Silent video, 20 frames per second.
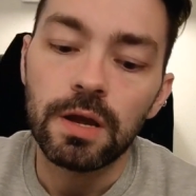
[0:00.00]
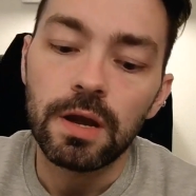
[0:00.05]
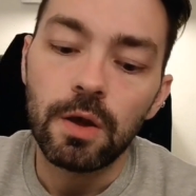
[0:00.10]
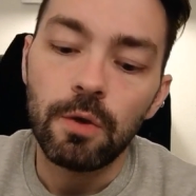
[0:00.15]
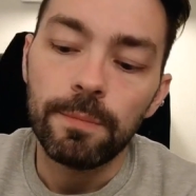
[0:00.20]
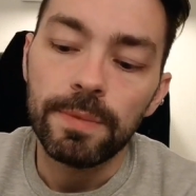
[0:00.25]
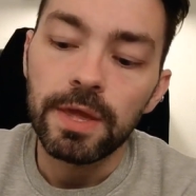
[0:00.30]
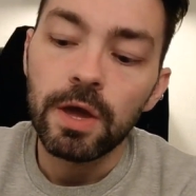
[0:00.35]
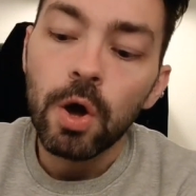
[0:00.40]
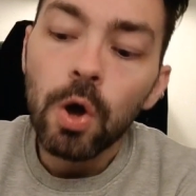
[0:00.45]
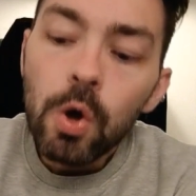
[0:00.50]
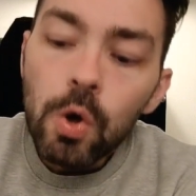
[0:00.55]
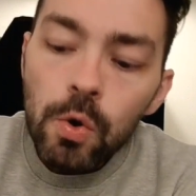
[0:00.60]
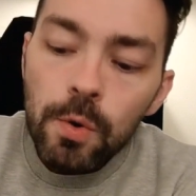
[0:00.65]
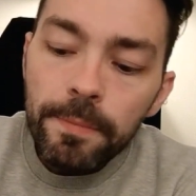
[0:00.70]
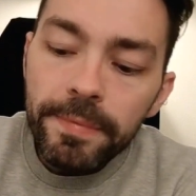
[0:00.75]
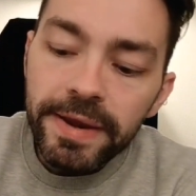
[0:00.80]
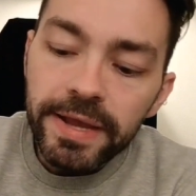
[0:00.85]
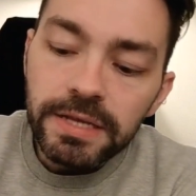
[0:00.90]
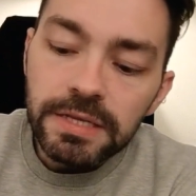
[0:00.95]
And I'll be
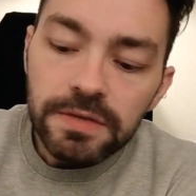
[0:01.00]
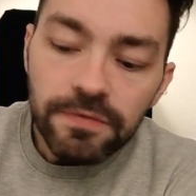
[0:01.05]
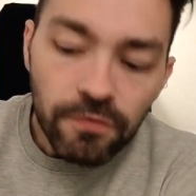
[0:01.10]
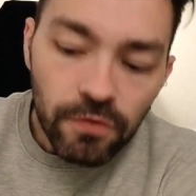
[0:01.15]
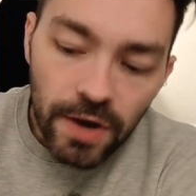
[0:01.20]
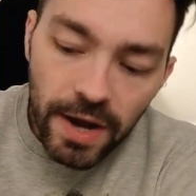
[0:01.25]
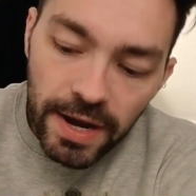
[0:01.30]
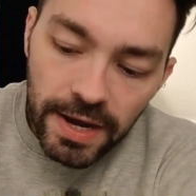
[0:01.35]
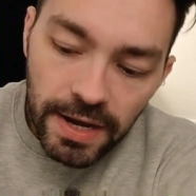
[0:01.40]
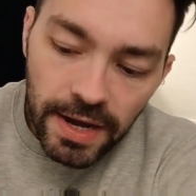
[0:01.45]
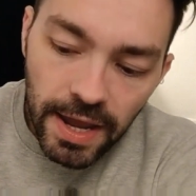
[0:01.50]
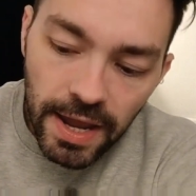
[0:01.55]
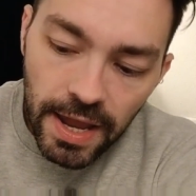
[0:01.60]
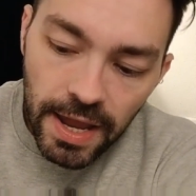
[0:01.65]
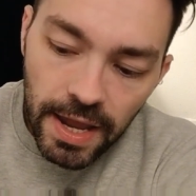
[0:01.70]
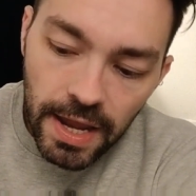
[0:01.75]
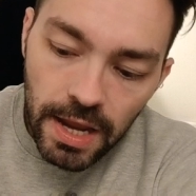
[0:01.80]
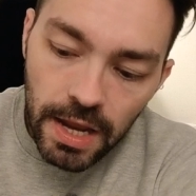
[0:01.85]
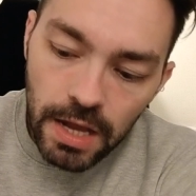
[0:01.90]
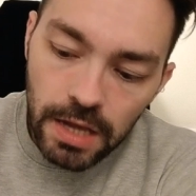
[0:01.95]
home next
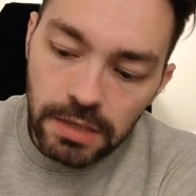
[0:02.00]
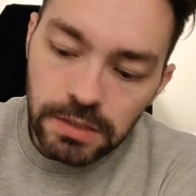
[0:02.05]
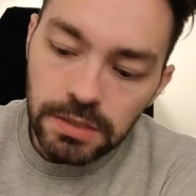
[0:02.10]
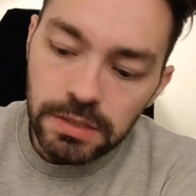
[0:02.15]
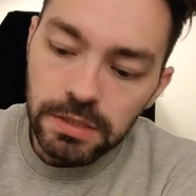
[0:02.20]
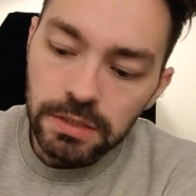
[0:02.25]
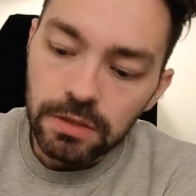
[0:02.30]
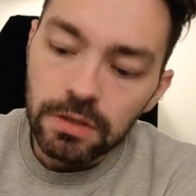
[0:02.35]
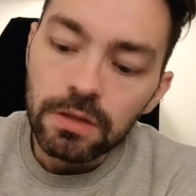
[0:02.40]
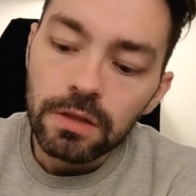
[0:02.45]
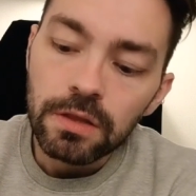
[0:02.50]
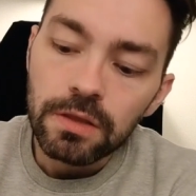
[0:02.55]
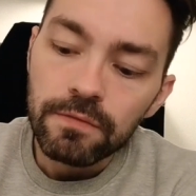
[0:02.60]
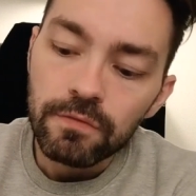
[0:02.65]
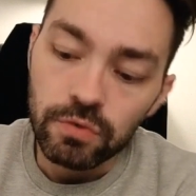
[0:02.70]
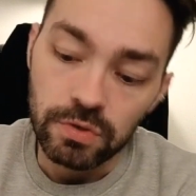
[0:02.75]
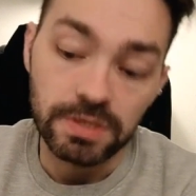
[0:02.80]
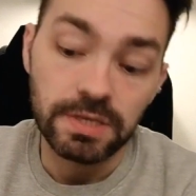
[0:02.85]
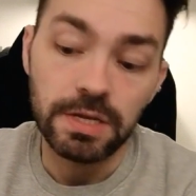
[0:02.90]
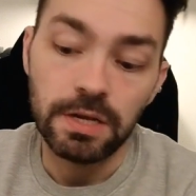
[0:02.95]
Friday until the
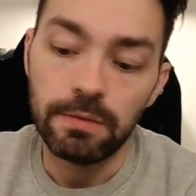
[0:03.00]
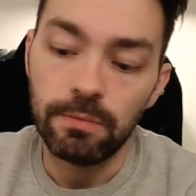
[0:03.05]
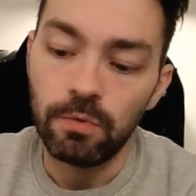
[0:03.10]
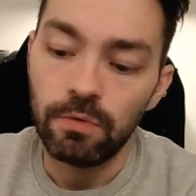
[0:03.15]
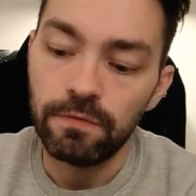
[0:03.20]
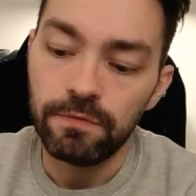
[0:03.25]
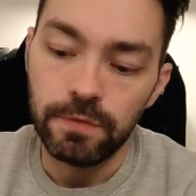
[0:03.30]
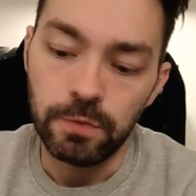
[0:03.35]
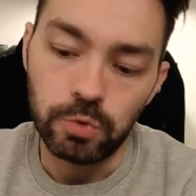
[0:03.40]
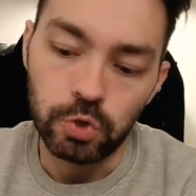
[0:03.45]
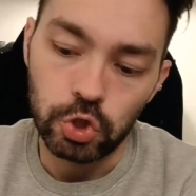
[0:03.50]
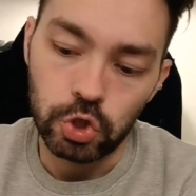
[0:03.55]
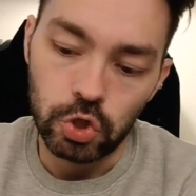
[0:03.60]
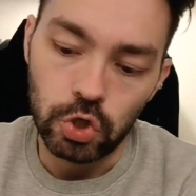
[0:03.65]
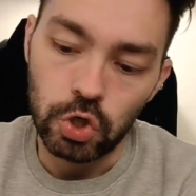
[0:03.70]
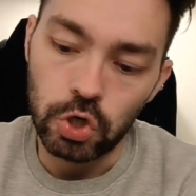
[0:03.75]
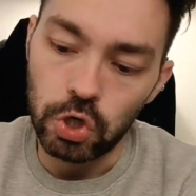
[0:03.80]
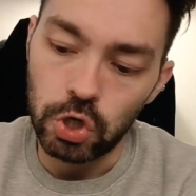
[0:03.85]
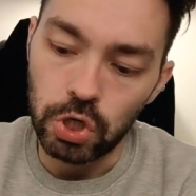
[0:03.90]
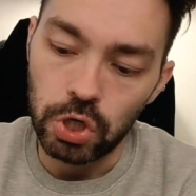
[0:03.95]
foreseeable
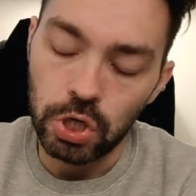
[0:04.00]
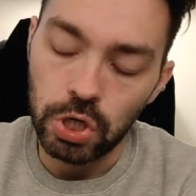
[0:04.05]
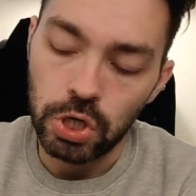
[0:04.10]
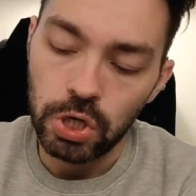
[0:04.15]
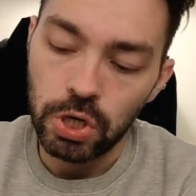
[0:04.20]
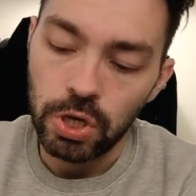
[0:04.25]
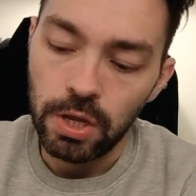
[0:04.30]
future.